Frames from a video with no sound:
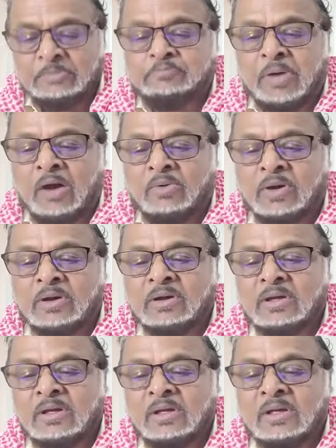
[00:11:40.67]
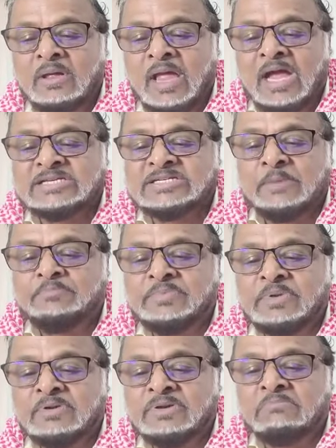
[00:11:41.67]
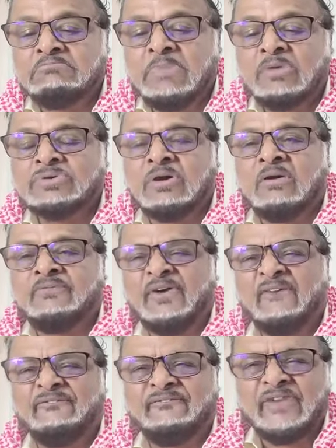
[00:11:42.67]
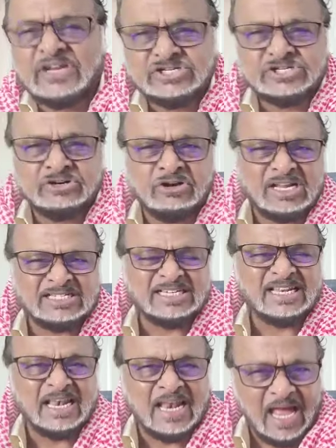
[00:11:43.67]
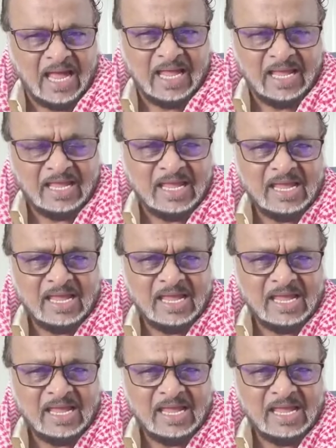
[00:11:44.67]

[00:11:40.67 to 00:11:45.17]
power, except to mount off a fiction, unless he'd lie.